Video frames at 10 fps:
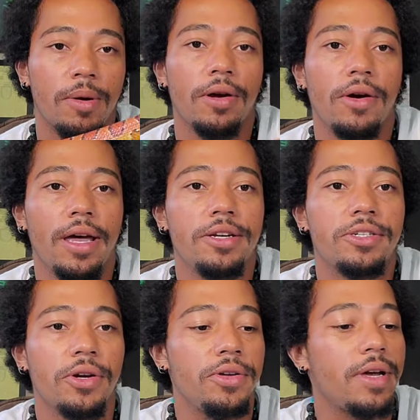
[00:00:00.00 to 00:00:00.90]
gonna go ahead and
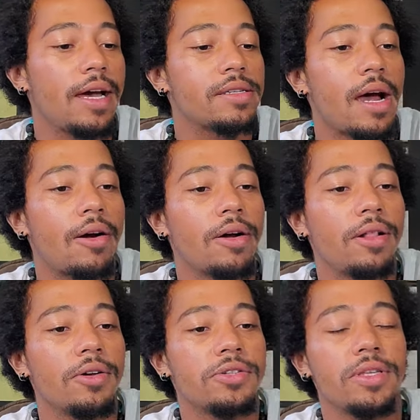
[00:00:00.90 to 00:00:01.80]
show you guys our
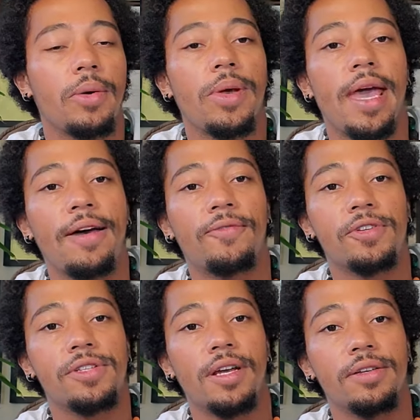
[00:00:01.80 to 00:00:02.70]
enclosure that we have for
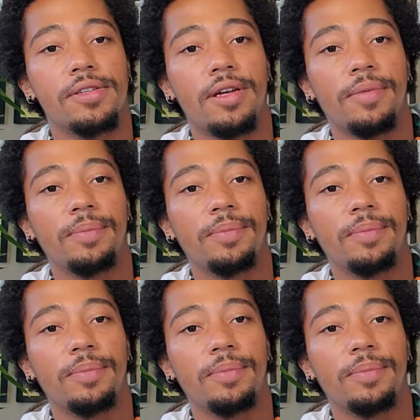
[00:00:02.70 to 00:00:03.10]
salsa.